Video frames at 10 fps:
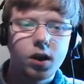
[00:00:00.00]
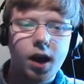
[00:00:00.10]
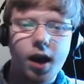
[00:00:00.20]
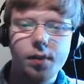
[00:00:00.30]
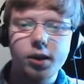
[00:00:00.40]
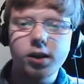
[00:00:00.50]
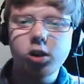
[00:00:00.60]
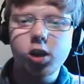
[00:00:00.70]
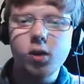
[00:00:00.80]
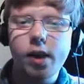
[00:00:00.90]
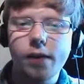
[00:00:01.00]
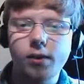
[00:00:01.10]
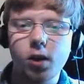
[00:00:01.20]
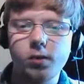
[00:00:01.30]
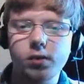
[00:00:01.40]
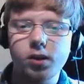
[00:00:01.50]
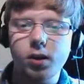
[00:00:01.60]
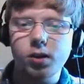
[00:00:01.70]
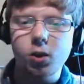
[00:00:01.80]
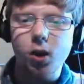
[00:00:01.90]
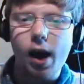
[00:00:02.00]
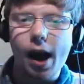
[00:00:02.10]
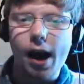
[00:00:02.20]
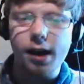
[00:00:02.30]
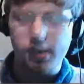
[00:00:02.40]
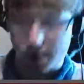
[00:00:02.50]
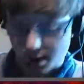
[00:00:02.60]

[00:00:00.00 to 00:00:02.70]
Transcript: But it does show leftovers, so it's not as